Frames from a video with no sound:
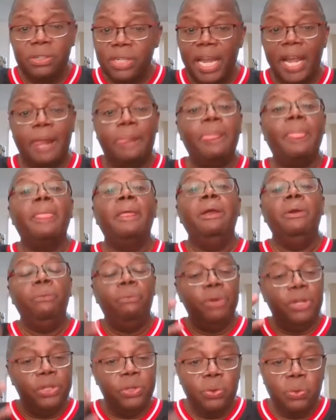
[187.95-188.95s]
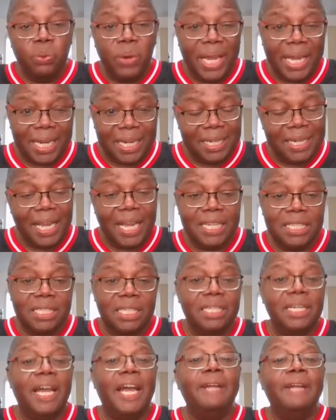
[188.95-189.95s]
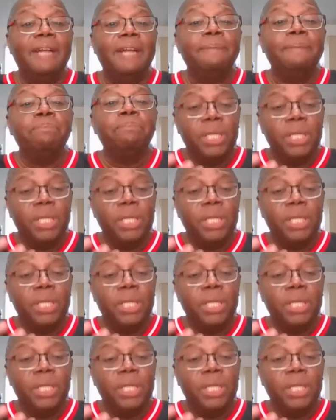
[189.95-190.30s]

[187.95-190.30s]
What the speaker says: not, whether you recognize it or not,